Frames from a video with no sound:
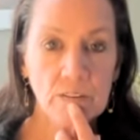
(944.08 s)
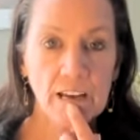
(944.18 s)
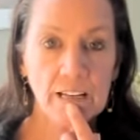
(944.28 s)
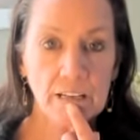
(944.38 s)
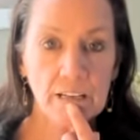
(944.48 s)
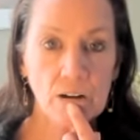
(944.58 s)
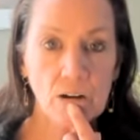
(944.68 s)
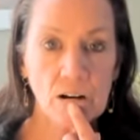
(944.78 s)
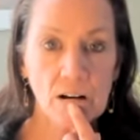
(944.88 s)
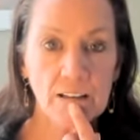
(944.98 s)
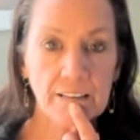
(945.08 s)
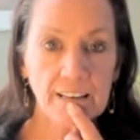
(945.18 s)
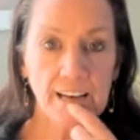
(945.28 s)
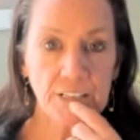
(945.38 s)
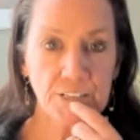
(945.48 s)
And then on the
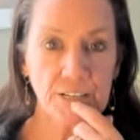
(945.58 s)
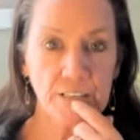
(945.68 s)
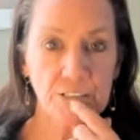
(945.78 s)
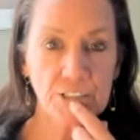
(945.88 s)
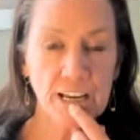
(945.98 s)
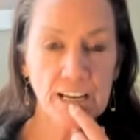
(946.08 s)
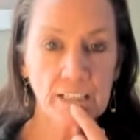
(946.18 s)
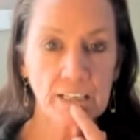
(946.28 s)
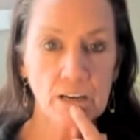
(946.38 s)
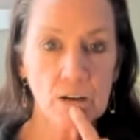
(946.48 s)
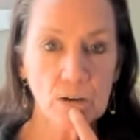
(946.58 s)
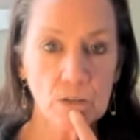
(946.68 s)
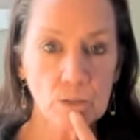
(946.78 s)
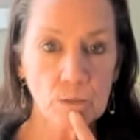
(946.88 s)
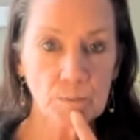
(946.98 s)
exhale, gently
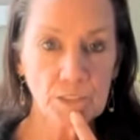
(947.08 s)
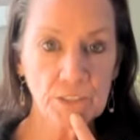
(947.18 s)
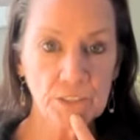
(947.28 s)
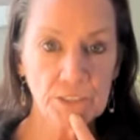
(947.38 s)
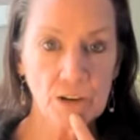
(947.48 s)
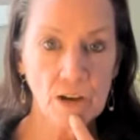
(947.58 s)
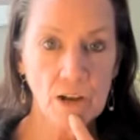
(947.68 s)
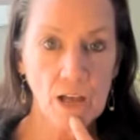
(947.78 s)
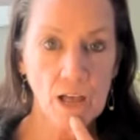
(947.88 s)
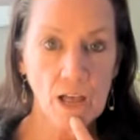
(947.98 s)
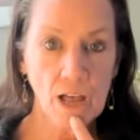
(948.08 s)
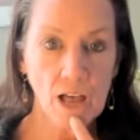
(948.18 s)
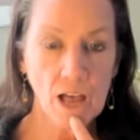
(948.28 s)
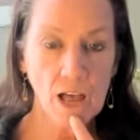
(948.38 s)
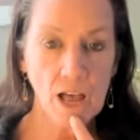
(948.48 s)
open your jaw
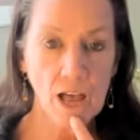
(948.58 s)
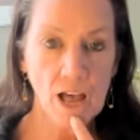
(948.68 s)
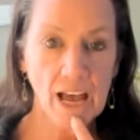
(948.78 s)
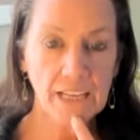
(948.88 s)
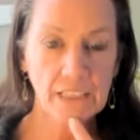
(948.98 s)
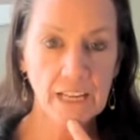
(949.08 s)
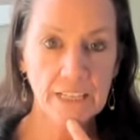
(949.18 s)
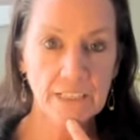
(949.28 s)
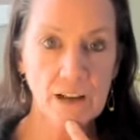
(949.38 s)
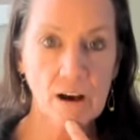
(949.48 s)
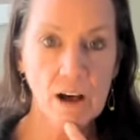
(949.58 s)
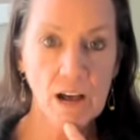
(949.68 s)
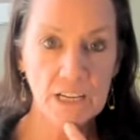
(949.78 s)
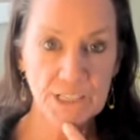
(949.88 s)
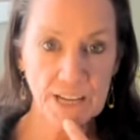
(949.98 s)
and let an
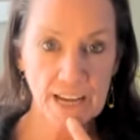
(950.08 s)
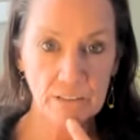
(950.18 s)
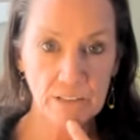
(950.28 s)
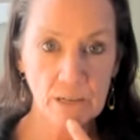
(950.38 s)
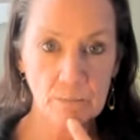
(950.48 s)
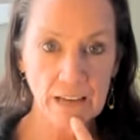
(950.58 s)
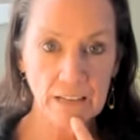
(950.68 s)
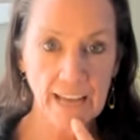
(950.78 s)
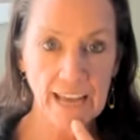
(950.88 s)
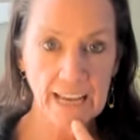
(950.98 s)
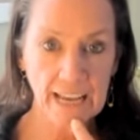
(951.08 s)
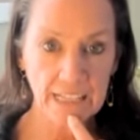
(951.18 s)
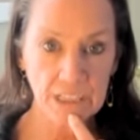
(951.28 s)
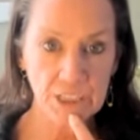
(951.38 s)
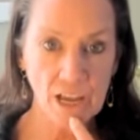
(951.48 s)
ah sound come out.
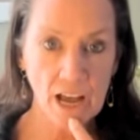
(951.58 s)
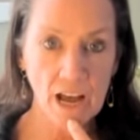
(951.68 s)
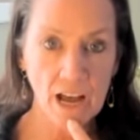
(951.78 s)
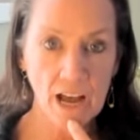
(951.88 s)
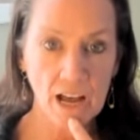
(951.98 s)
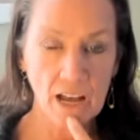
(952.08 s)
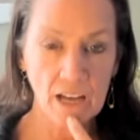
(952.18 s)
A-H, ah.